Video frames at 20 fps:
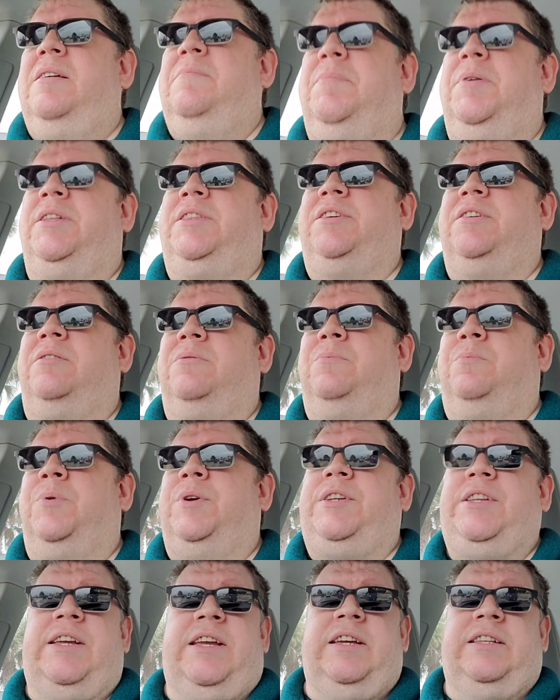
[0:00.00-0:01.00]
but they're
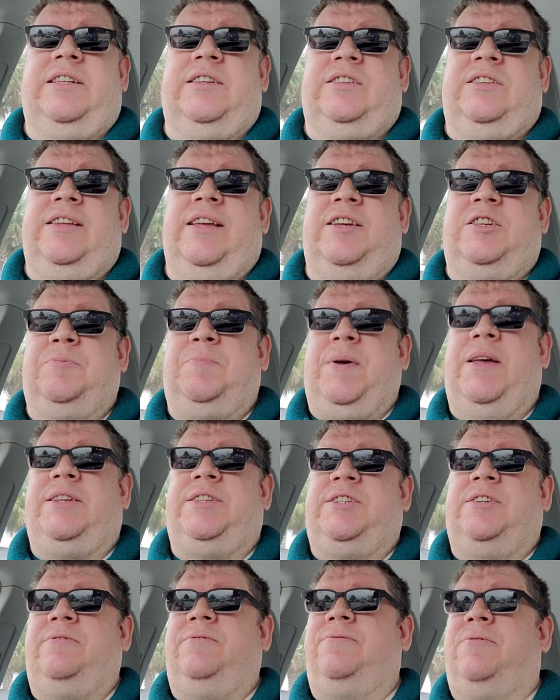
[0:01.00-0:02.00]
ridiculously
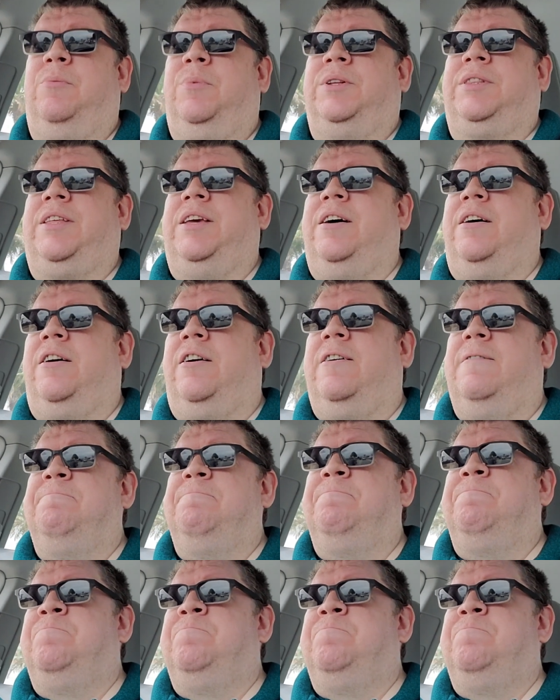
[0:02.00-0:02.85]
expensive for what they are.